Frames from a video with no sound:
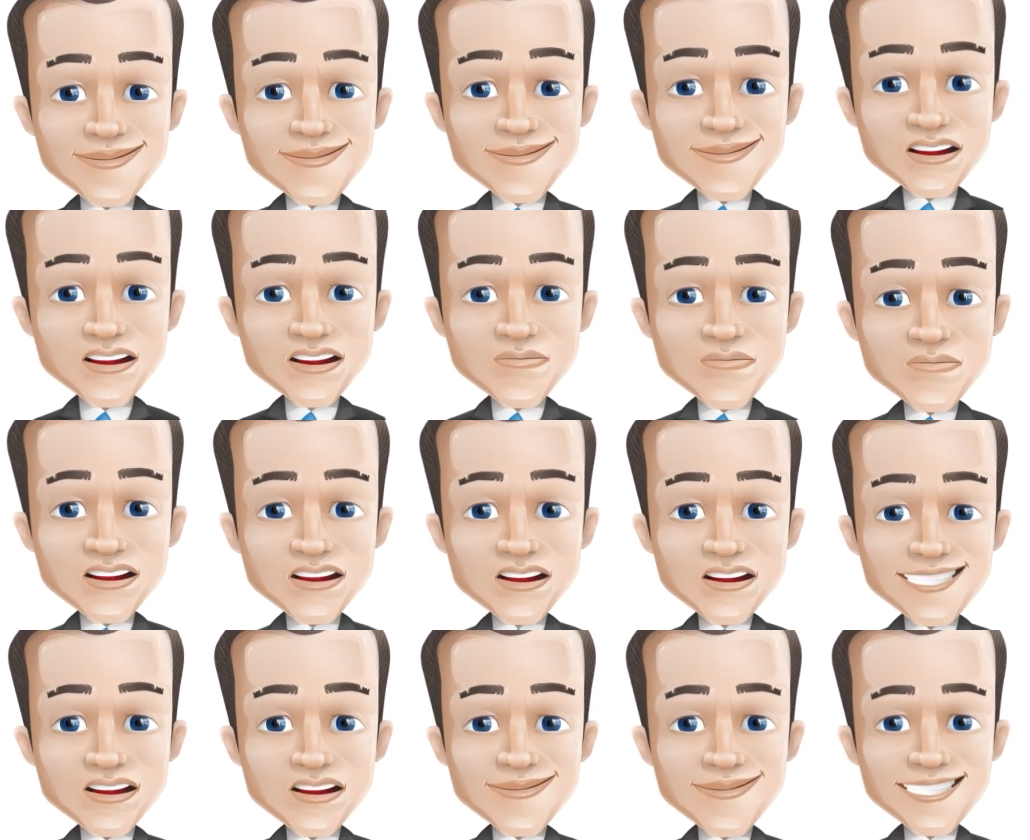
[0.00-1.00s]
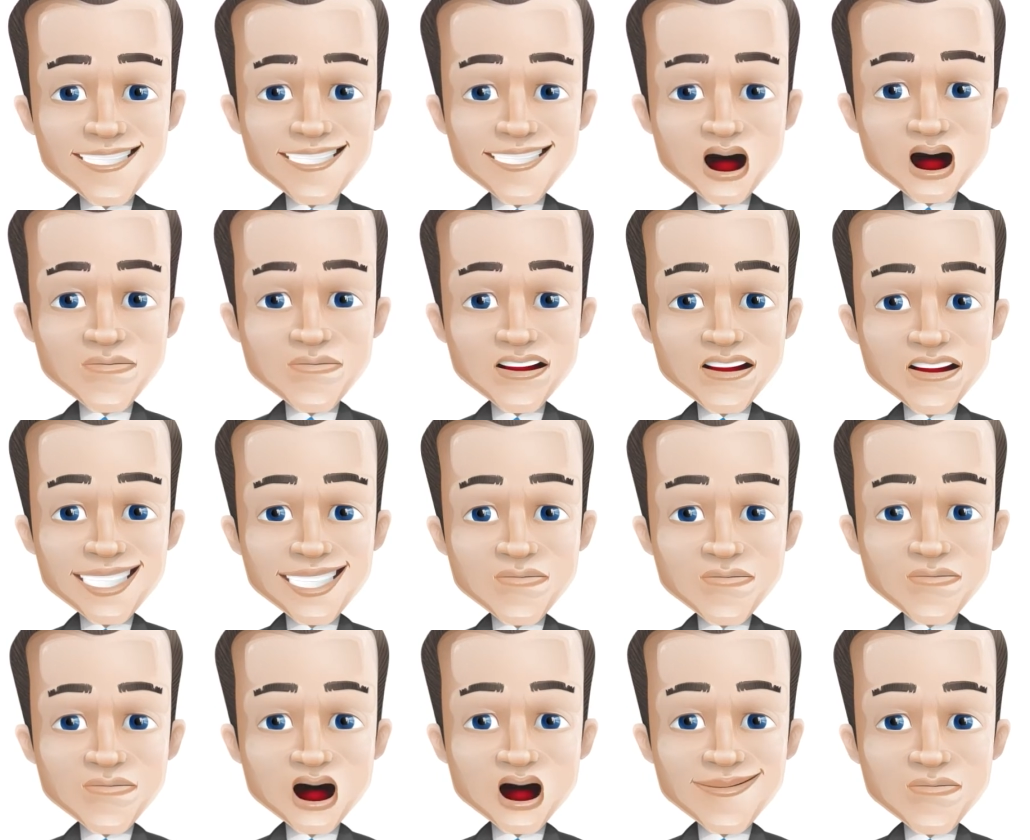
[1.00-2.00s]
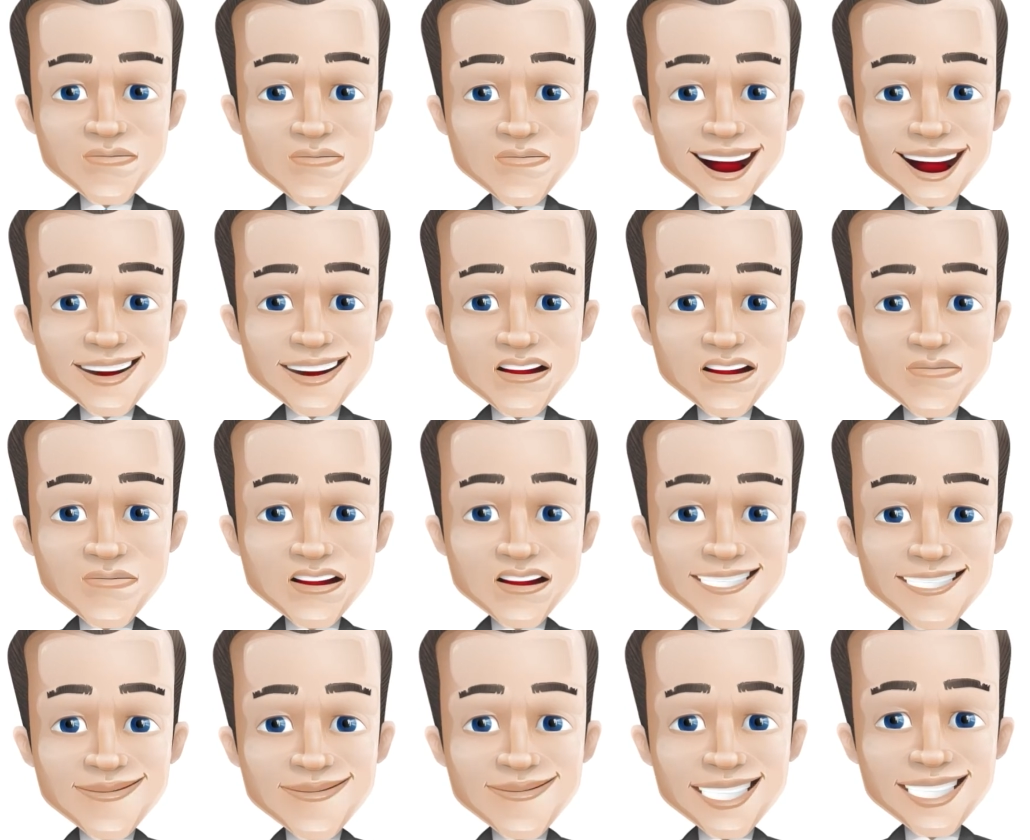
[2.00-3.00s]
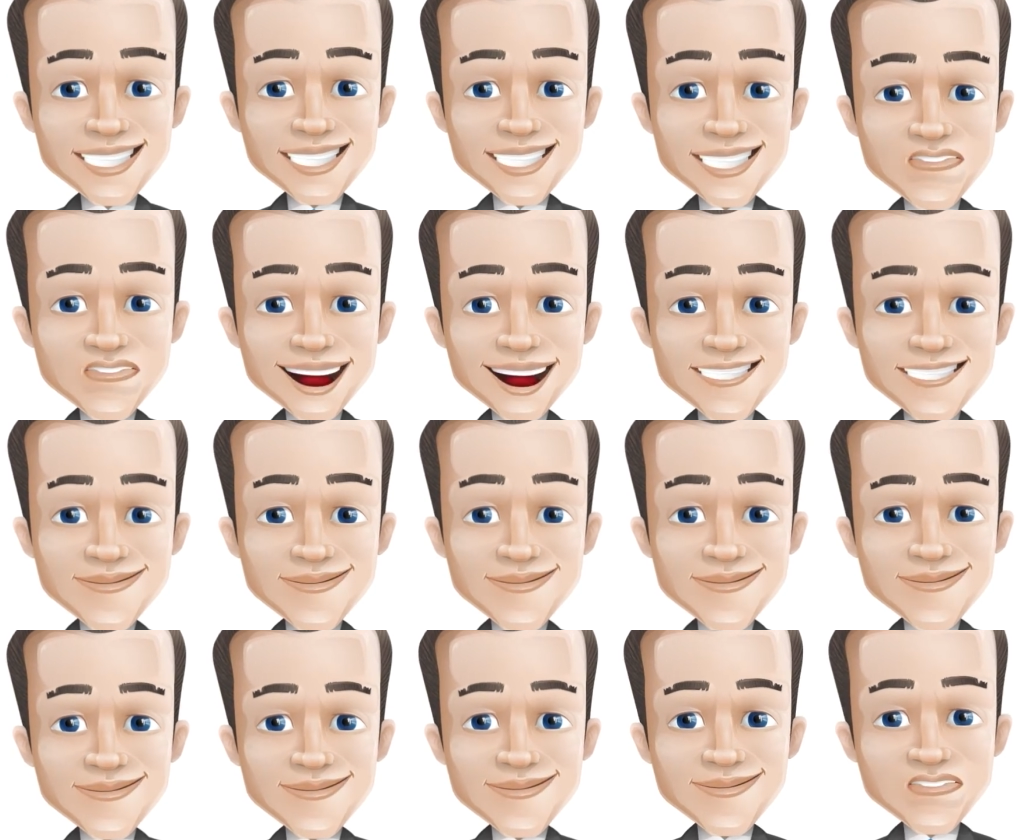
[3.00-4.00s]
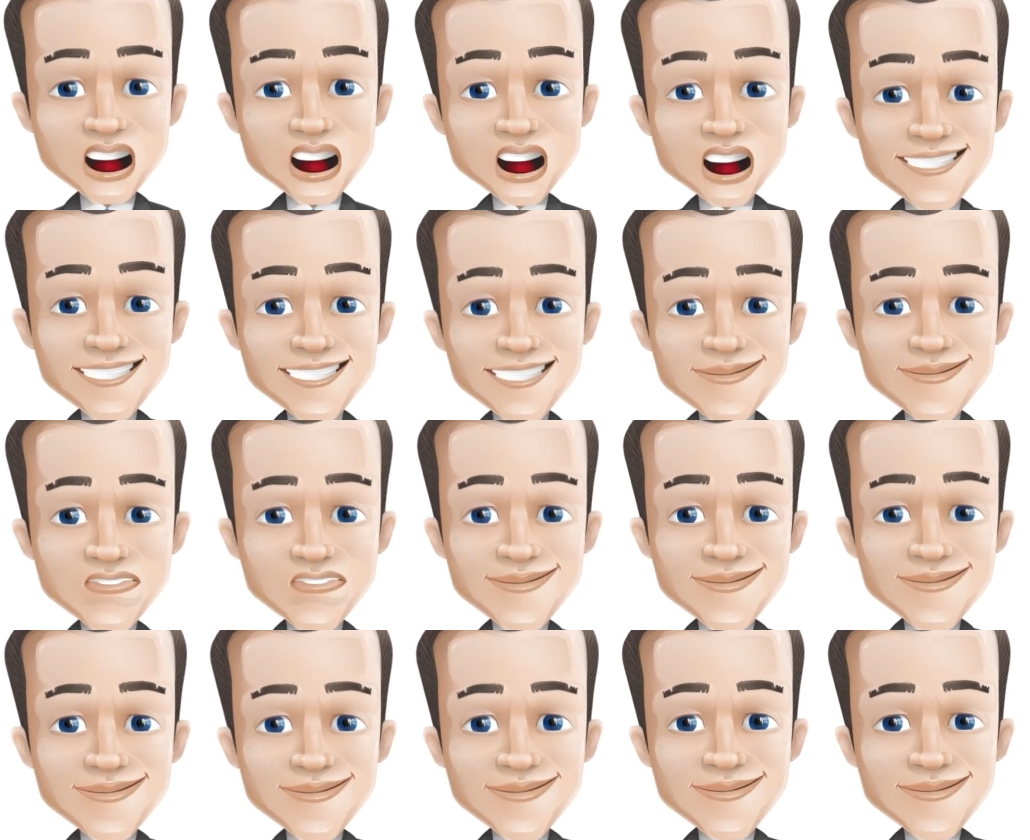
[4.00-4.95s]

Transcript: When the market is in turmoil, the market value of most investments falls steeply.